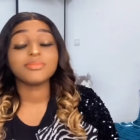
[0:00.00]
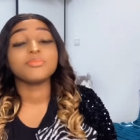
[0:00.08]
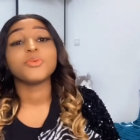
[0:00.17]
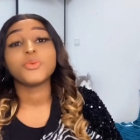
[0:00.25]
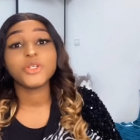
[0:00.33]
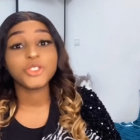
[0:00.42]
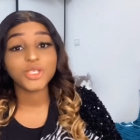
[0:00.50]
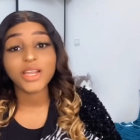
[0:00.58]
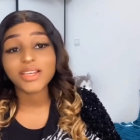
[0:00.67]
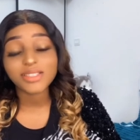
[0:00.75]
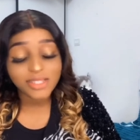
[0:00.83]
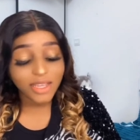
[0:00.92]
what should i
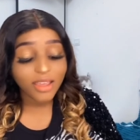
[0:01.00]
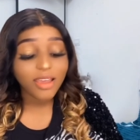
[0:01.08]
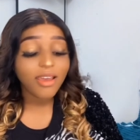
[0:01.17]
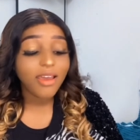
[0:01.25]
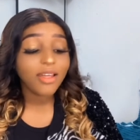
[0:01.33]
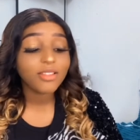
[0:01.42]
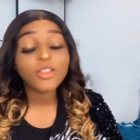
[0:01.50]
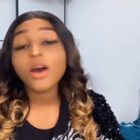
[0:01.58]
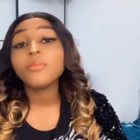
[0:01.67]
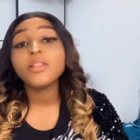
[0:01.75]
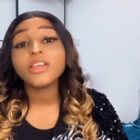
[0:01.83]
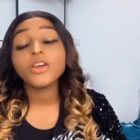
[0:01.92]
say
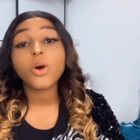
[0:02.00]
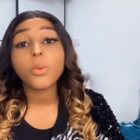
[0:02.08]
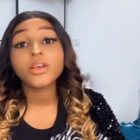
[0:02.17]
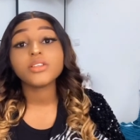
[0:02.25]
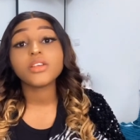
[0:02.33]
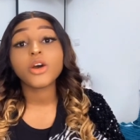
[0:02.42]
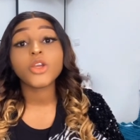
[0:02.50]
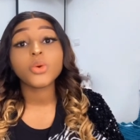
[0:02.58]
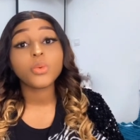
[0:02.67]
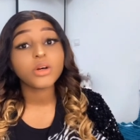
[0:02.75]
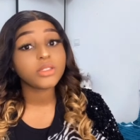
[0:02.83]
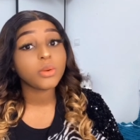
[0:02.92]
normally they always tell you
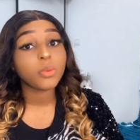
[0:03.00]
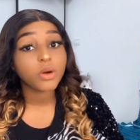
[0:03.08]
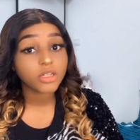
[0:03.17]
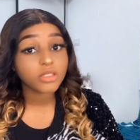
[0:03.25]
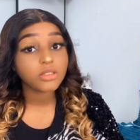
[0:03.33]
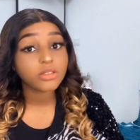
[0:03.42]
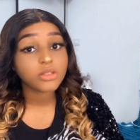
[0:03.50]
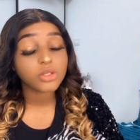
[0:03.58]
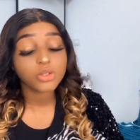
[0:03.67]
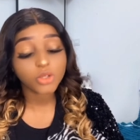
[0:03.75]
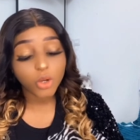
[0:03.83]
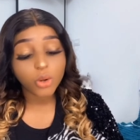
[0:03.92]
what they want to
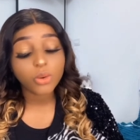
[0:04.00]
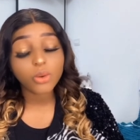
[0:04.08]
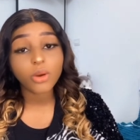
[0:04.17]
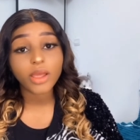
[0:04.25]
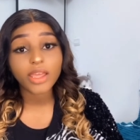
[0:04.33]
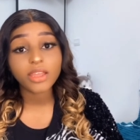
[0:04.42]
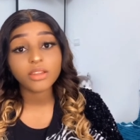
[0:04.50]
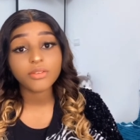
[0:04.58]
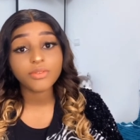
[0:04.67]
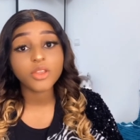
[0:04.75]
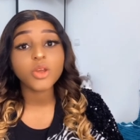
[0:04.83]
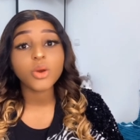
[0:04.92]
know in the
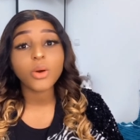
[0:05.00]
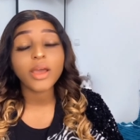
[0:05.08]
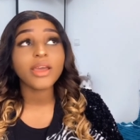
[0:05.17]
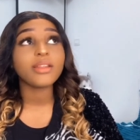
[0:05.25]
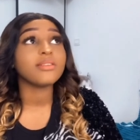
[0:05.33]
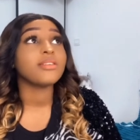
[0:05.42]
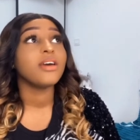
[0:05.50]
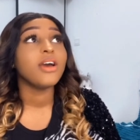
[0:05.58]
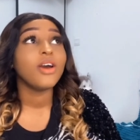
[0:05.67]
video and